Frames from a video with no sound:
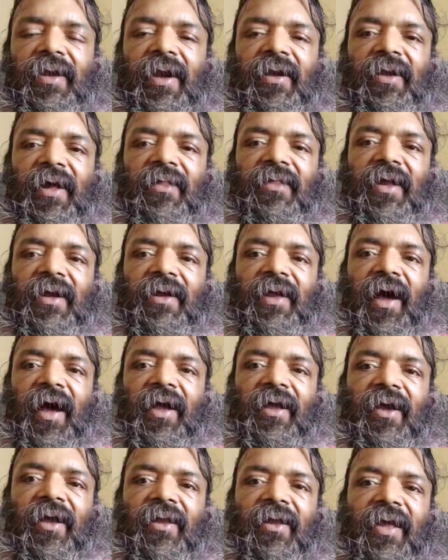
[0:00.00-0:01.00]
Delta theta
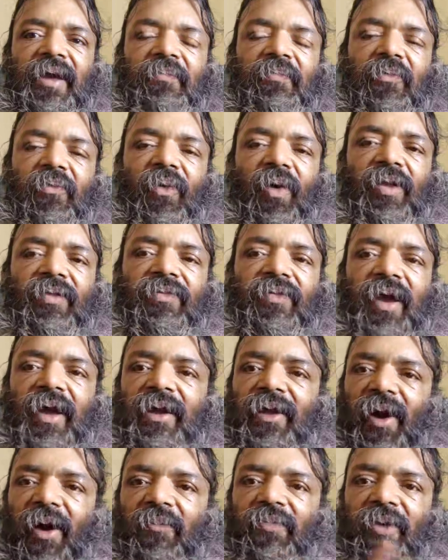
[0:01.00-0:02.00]
I can keep one
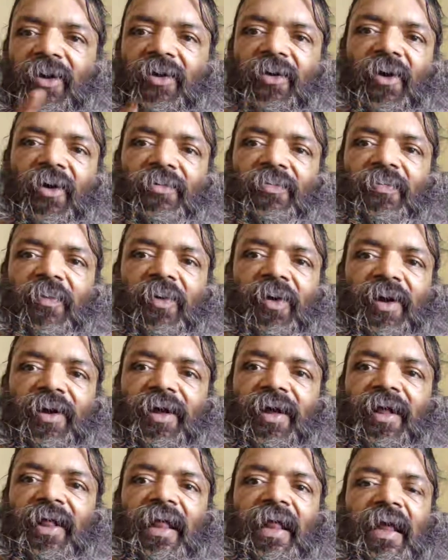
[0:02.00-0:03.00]
side of the cross
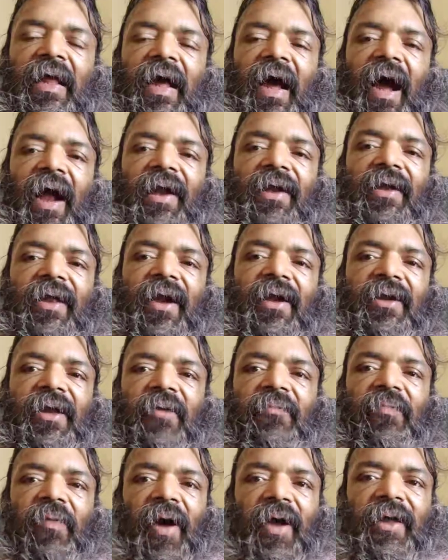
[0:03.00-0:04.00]
product and
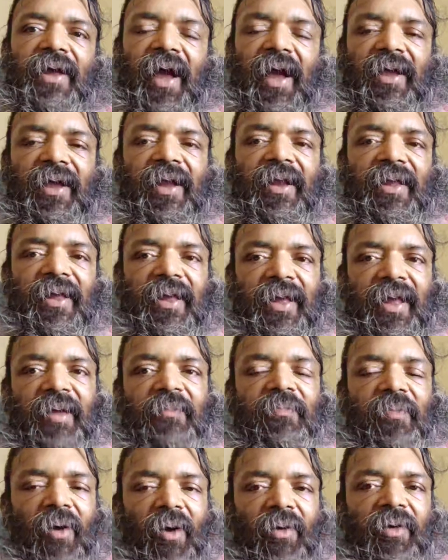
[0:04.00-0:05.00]
delta phi I can
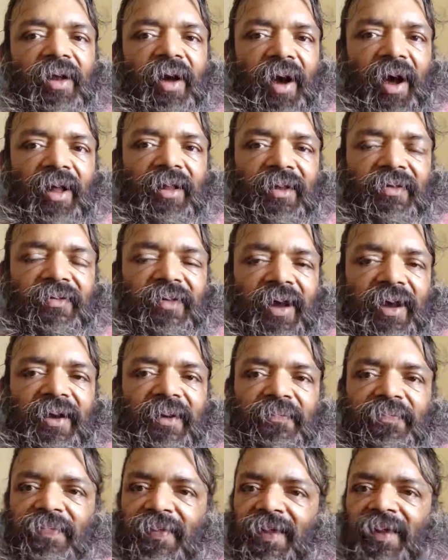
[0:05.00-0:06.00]
keep on other
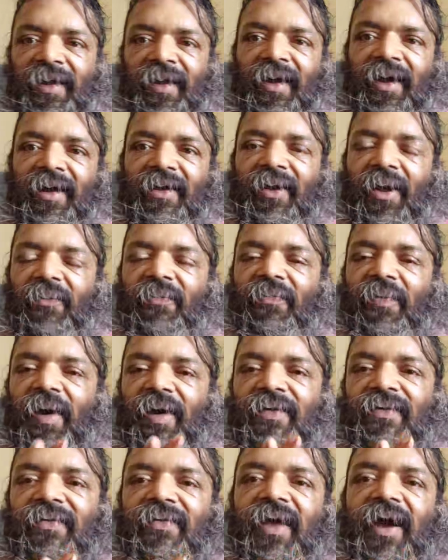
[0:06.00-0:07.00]
side. Now
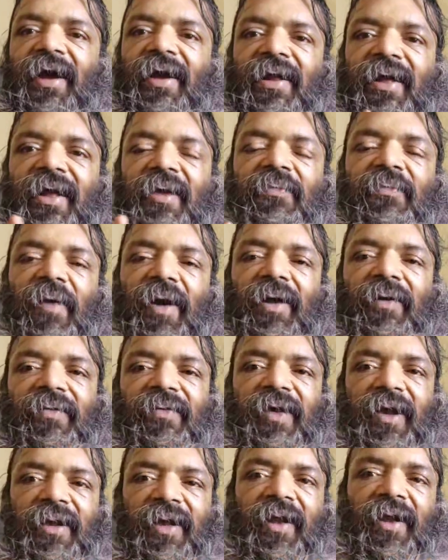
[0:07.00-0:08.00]
first side, if I
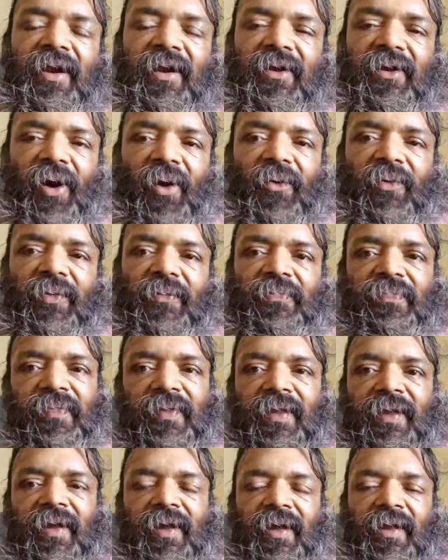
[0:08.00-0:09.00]
settle it down,
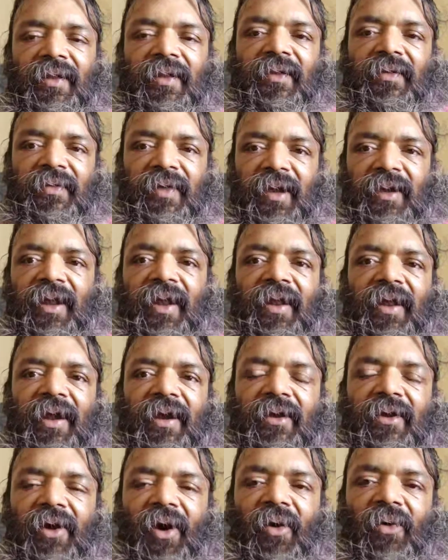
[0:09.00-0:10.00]

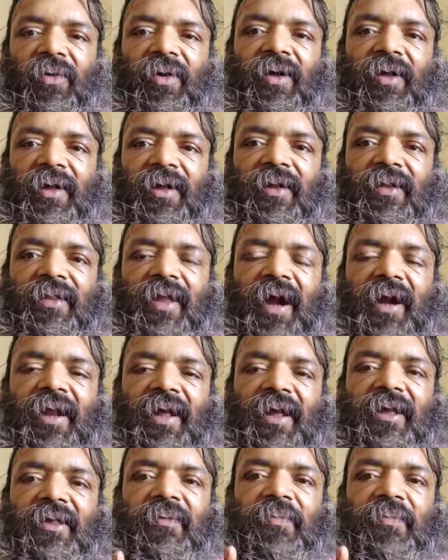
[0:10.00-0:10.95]
that